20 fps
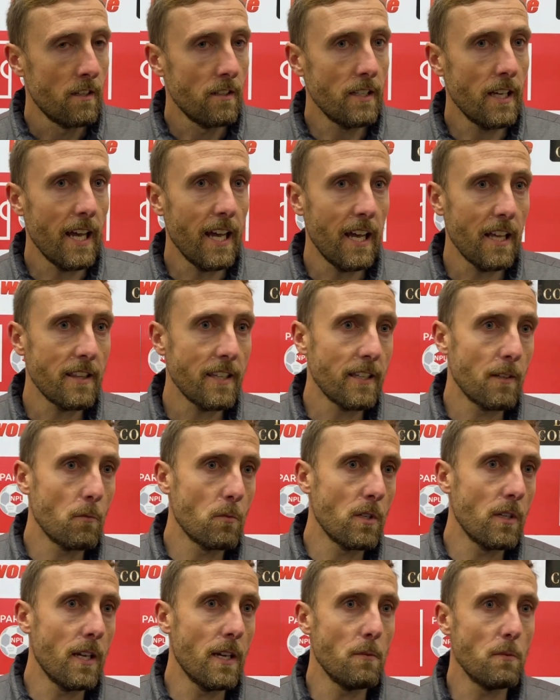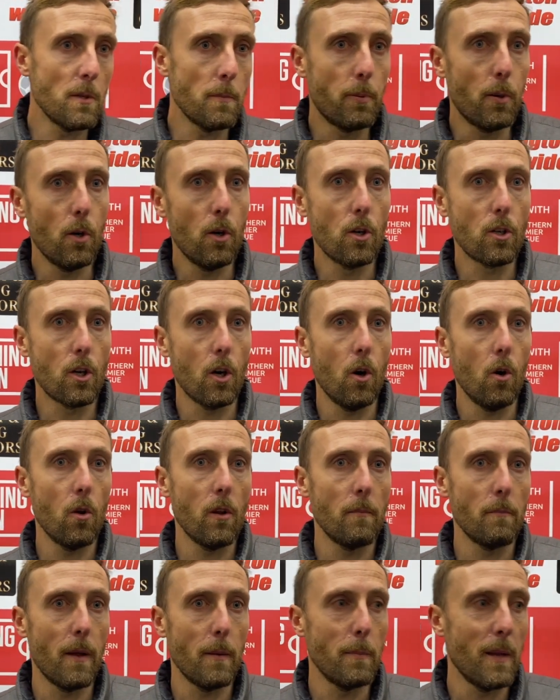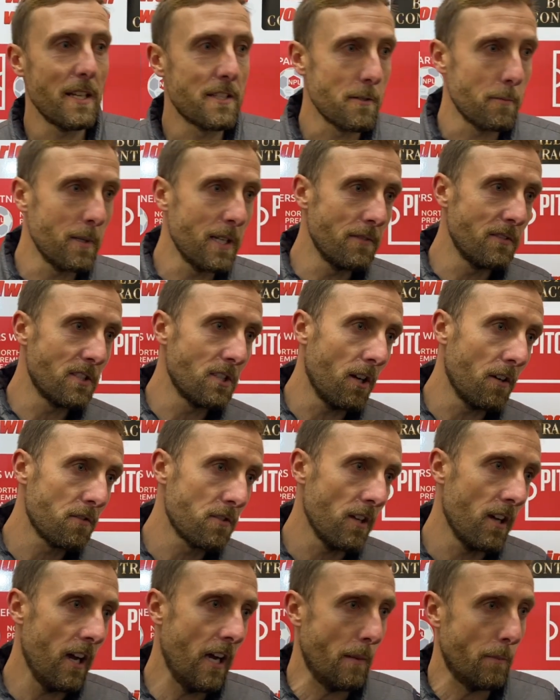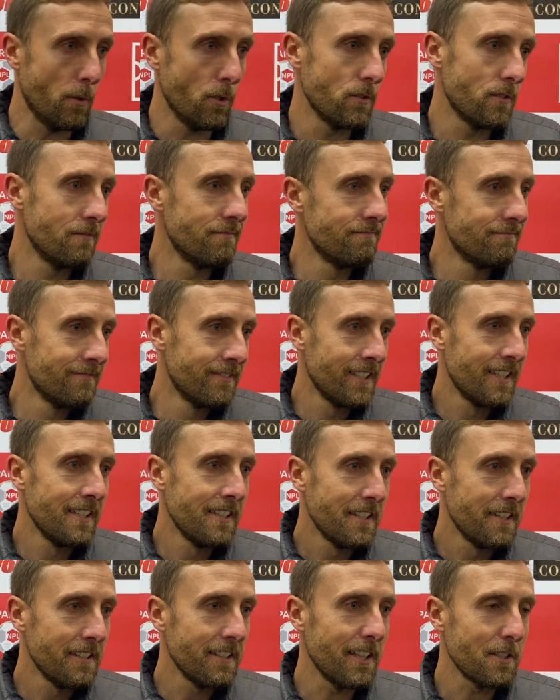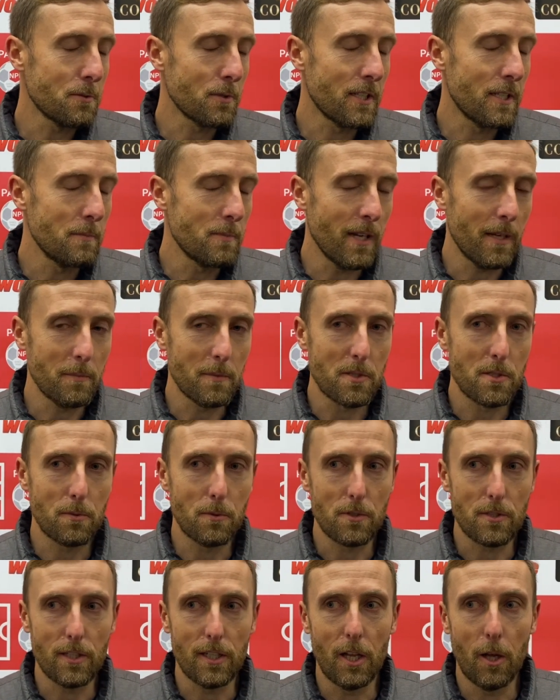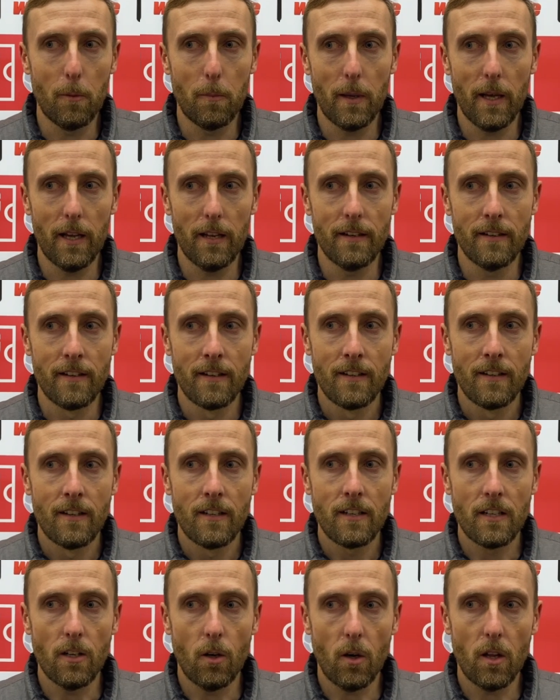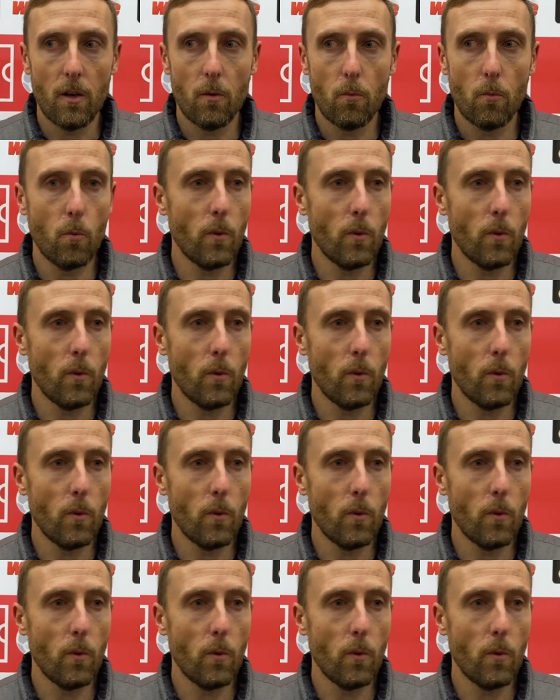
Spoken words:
Yeah, I think it was a poor goal. I'm led to believe it's offside, but that's what keeps happening to us a little bit. And you know what?